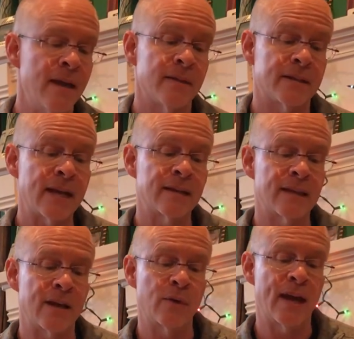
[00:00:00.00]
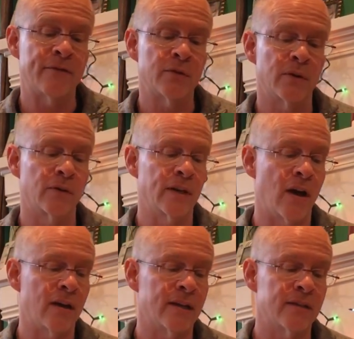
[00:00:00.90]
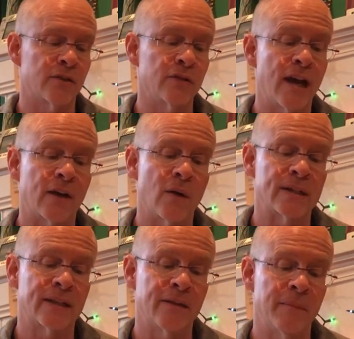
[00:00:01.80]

The second thing we have to agree on is you're not going to give